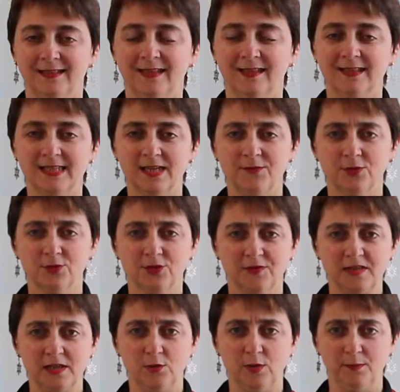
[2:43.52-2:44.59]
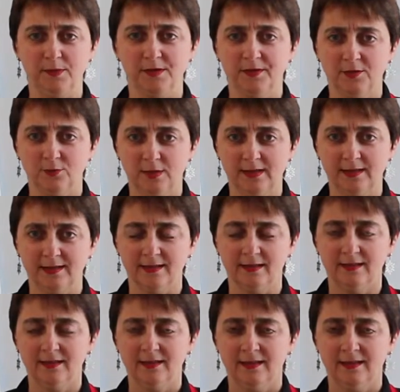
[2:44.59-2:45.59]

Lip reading: Now let's have a look at the equipment that we need.